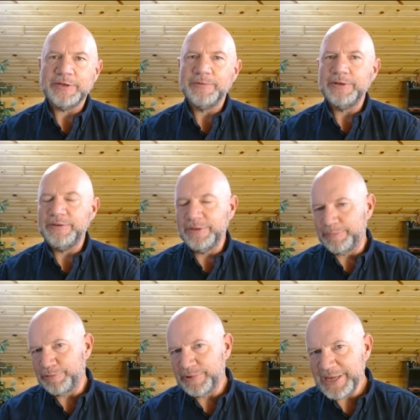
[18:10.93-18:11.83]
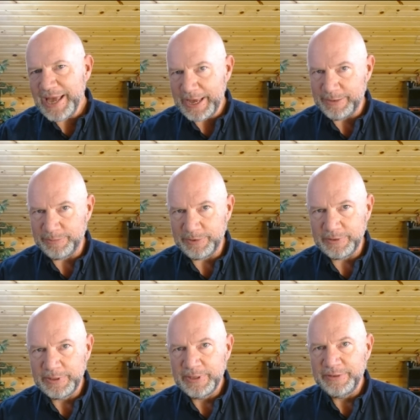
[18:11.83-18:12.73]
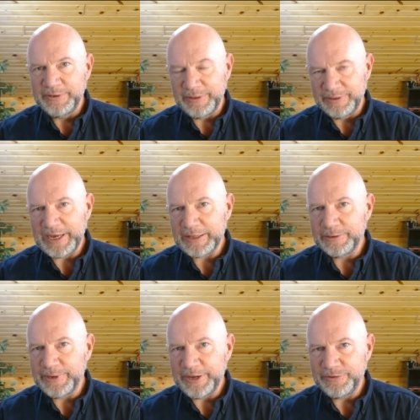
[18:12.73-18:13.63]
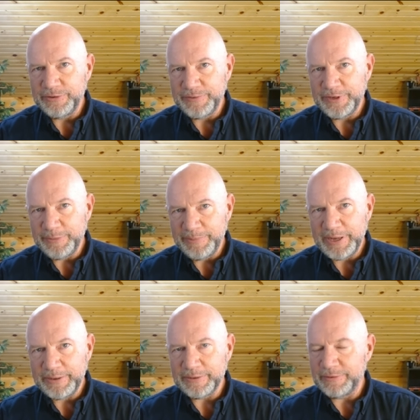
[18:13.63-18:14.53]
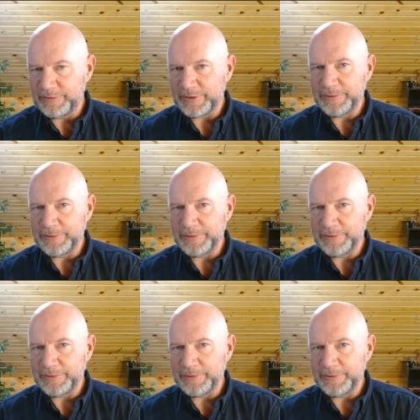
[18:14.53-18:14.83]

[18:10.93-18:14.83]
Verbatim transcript: I went to the preamble to the Declaration of Independence.